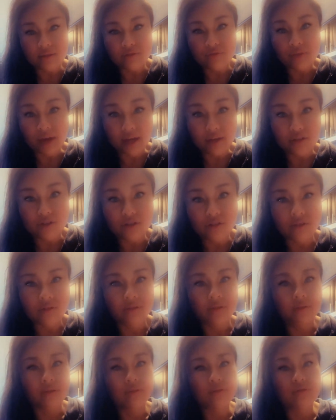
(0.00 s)
the veg.
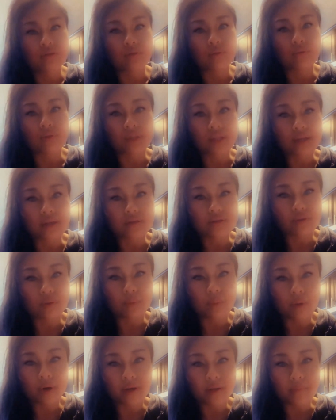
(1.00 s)
So these are
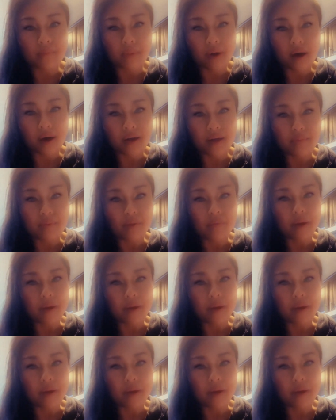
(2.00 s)
what my meal